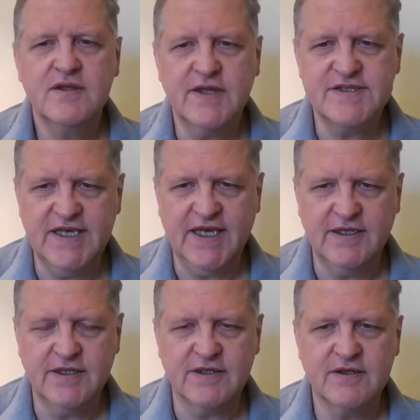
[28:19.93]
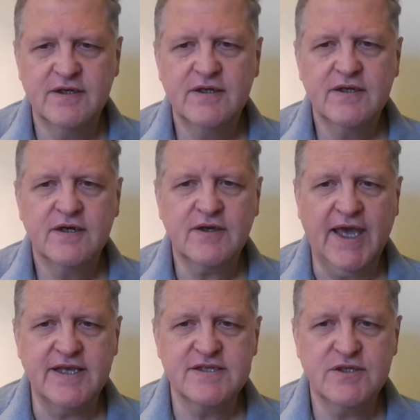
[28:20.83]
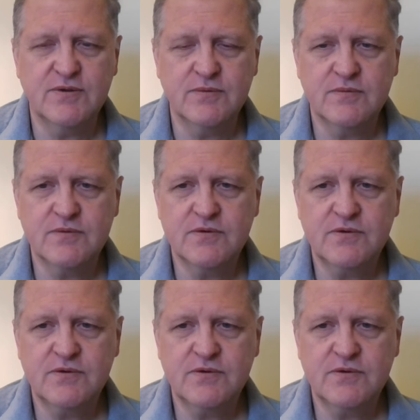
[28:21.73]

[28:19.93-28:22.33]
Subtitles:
They say it here. Okay, so